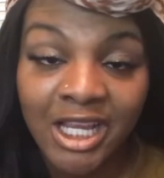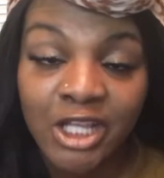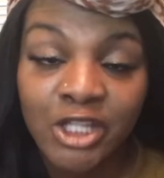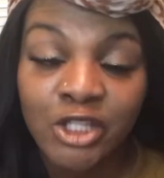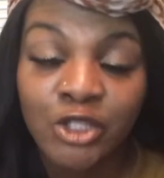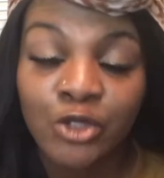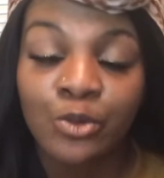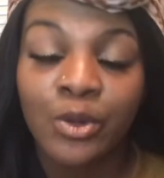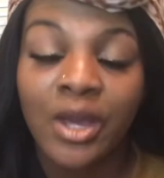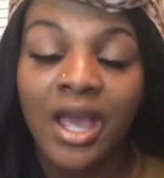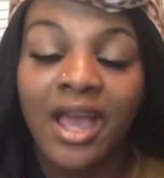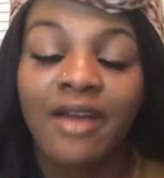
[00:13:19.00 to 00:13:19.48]

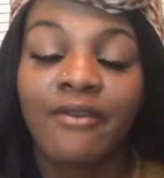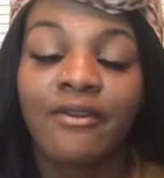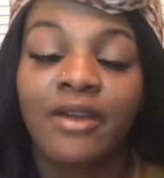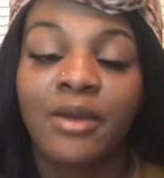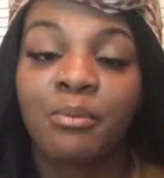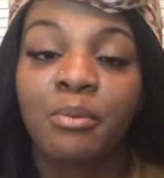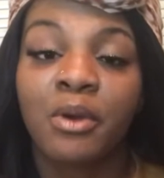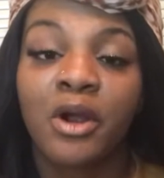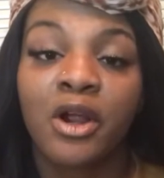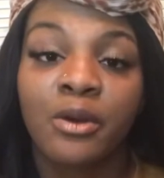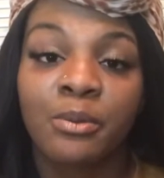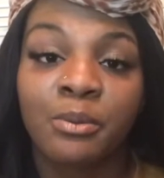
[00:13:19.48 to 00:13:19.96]
to have a
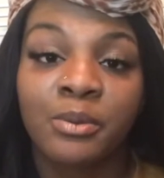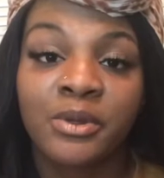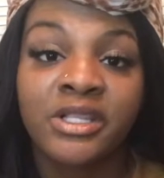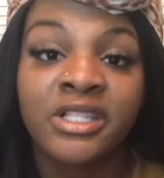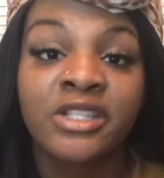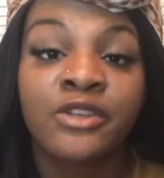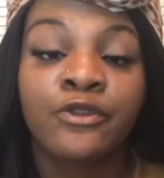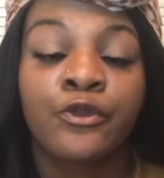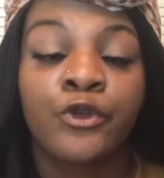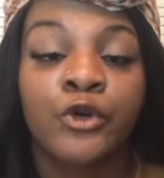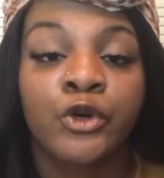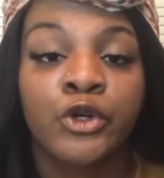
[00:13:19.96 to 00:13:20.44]

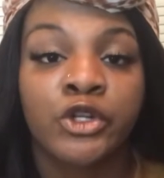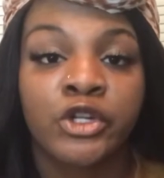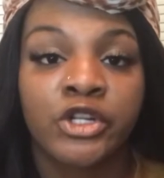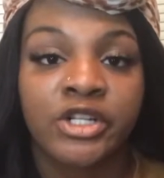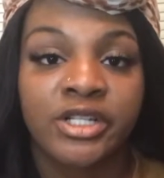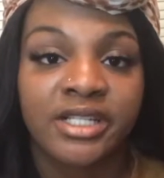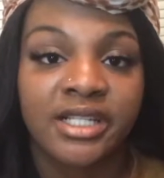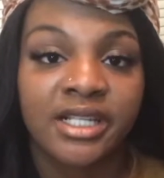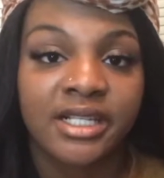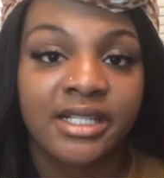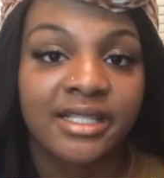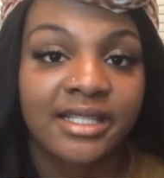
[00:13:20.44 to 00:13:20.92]
purpose for your
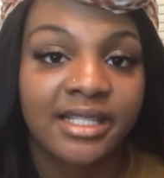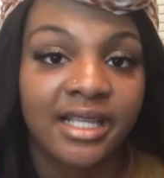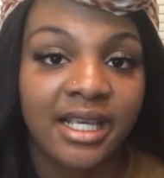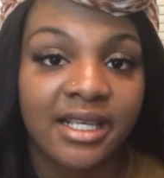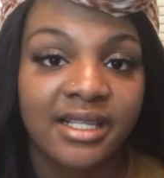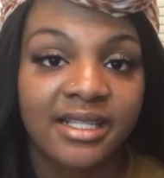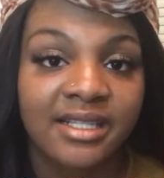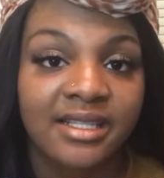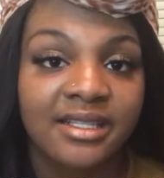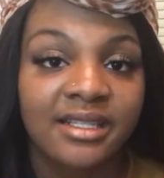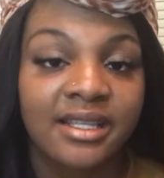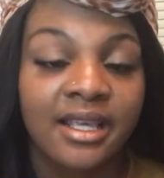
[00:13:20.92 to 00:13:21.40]

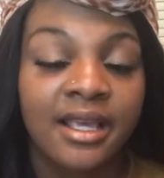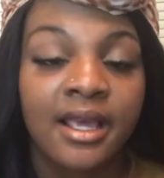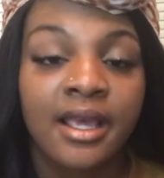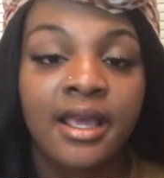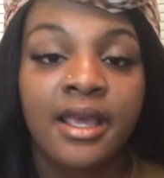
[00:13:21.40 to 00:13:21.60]
success.